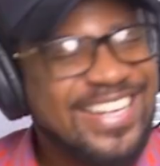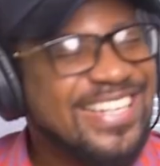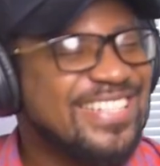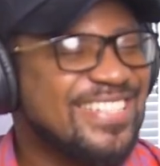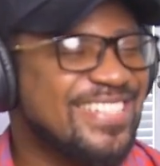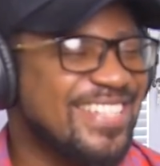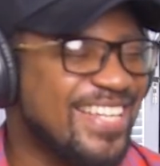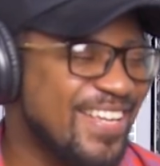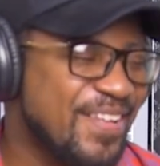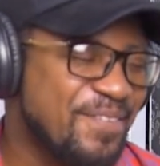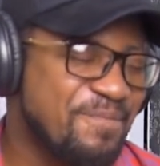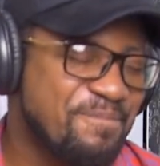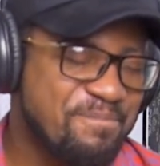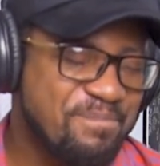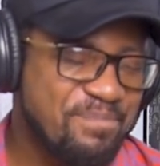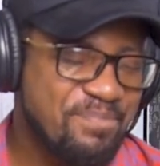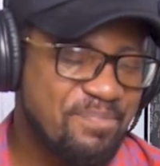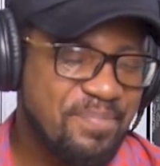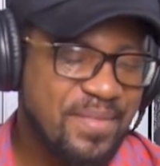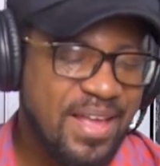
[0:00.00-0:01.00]
See,
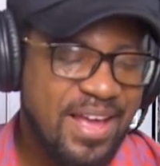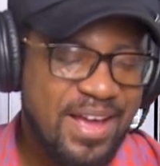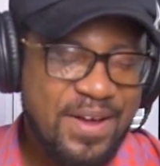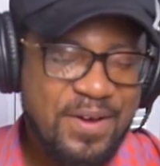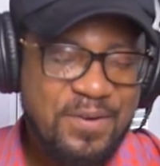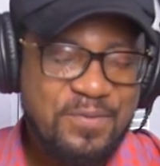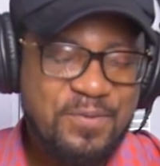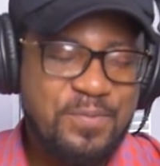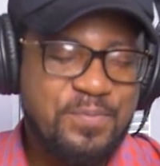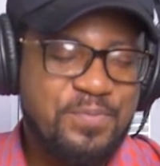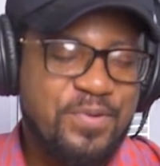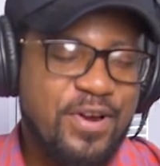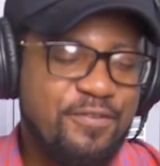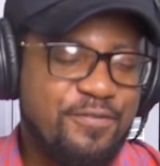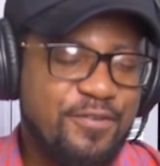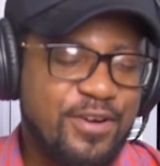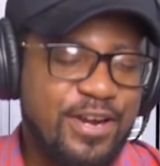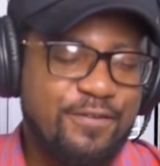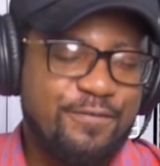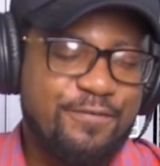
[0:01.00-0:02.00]
we pray
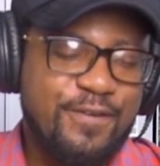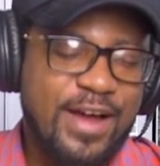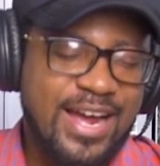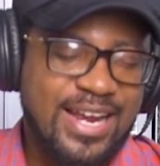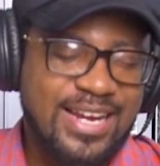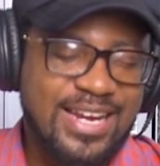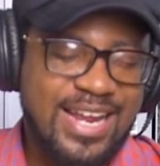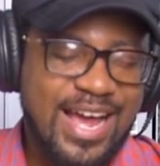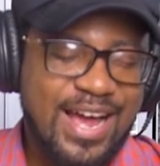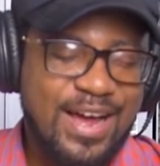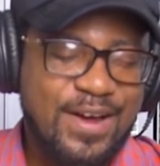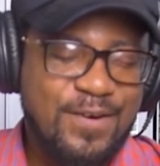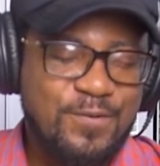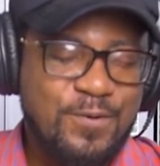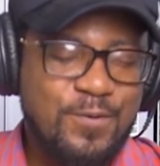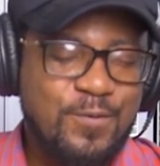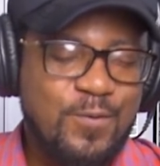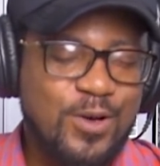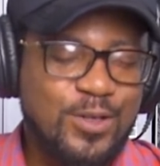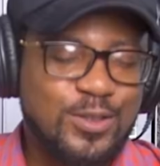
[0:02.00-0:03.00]
for the fact that
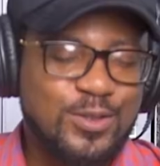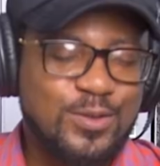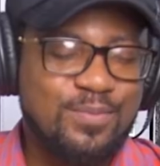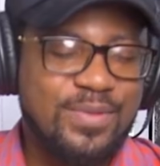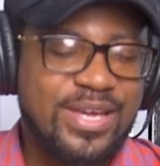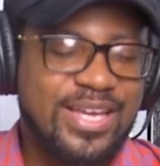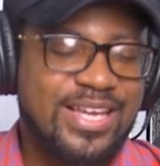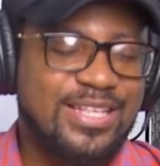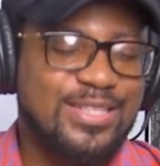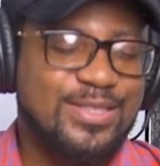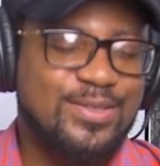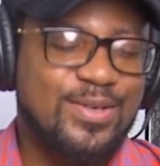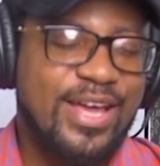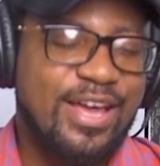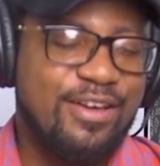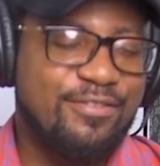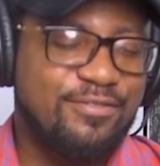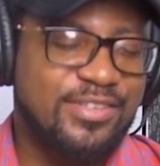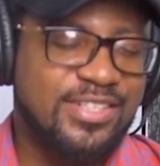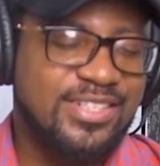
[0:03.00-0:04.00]
we want to make it to
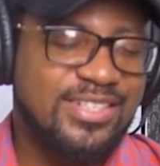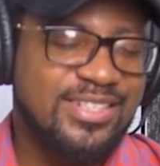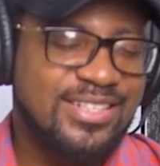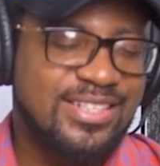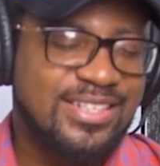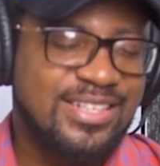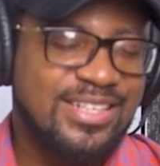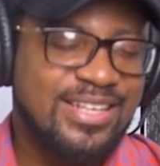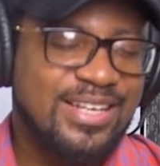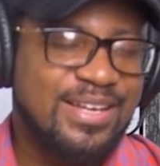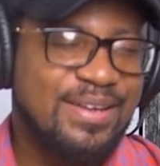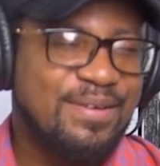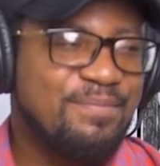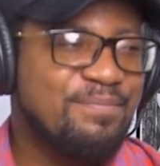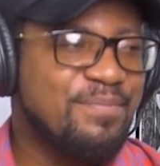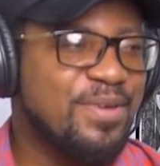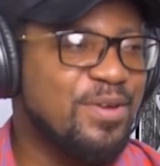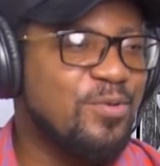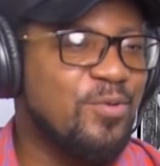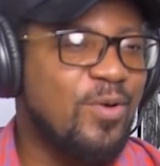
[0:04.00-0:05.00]
heaven.
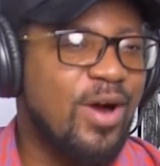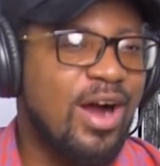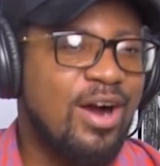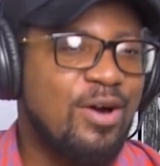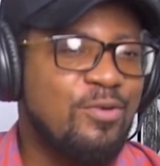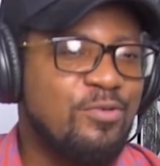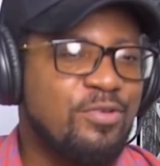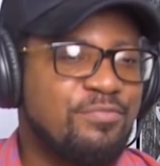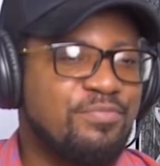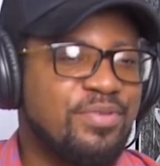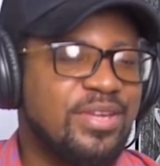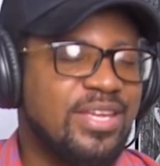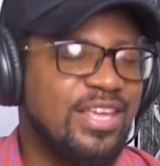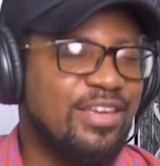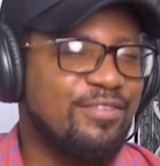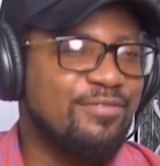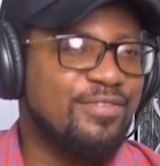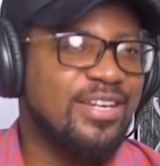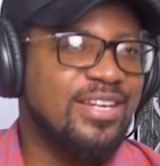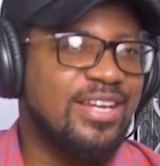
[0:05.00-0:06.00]
Meanwhile, we've been
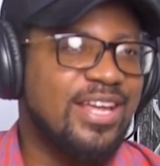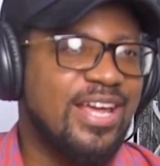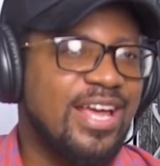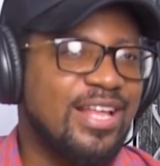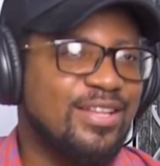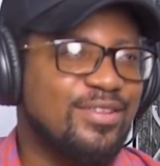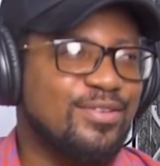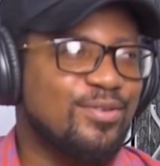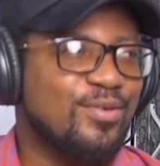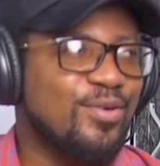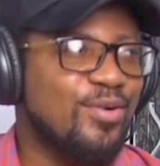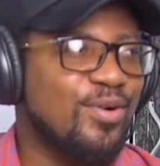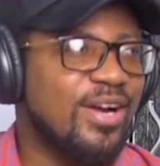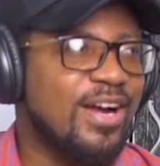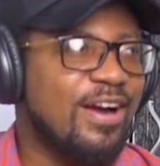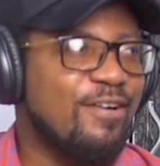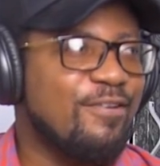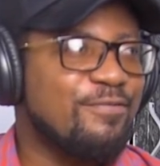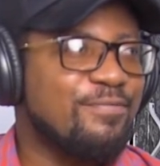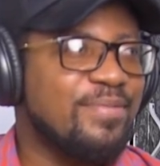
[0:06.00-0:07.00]
given the earth to
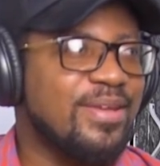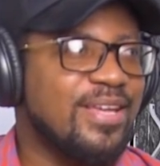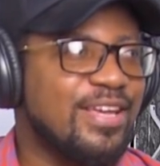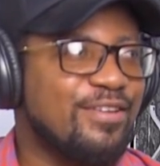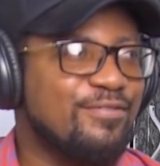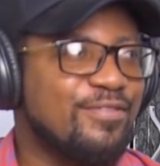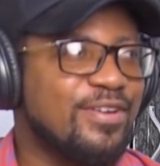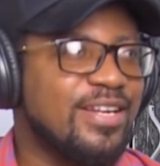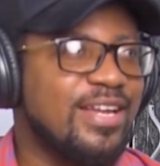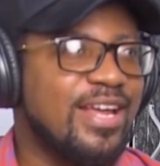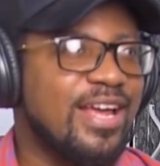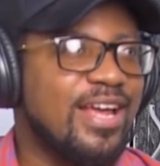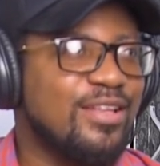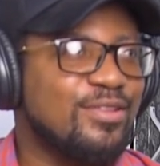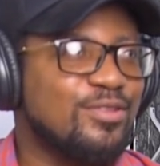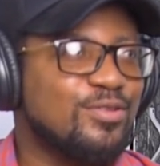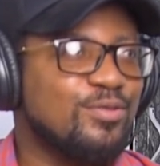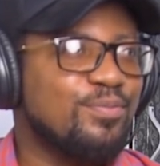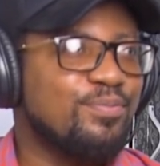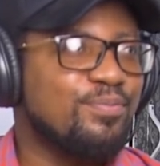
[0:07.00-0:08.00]
conquer. We've been given the
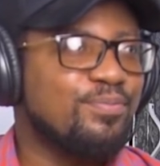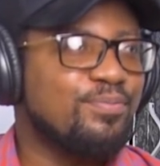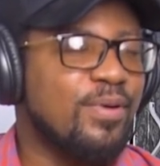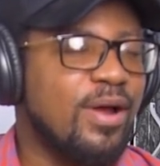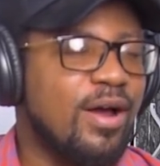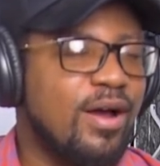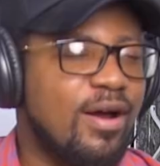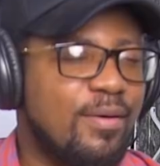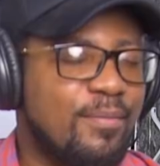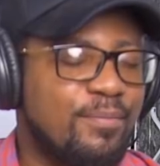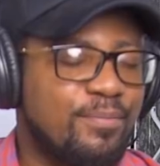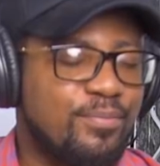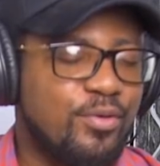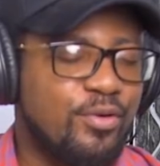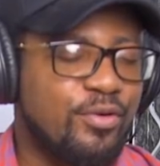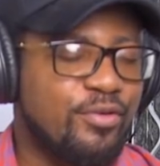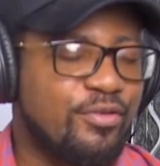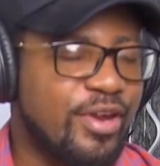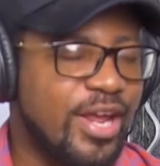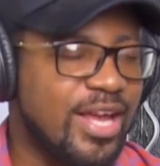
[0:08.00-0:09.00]
earth to
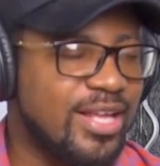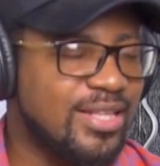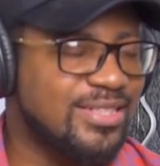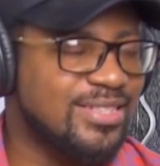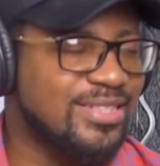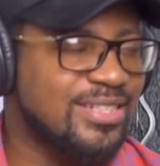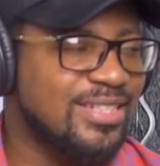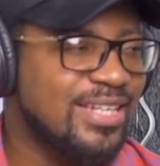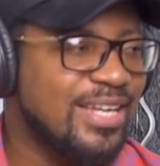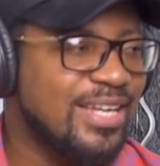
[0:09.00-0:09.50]
procreate.